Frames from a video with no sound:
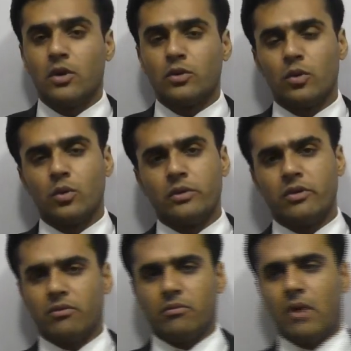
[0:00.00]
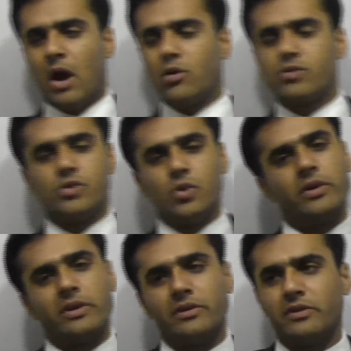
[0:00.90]
So how to
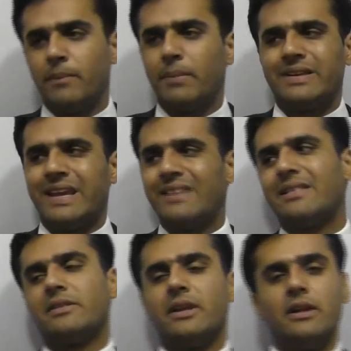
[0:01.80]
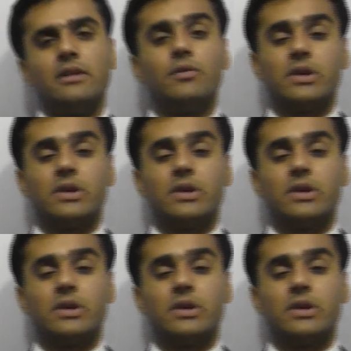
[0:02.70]
do it is simply take the sales,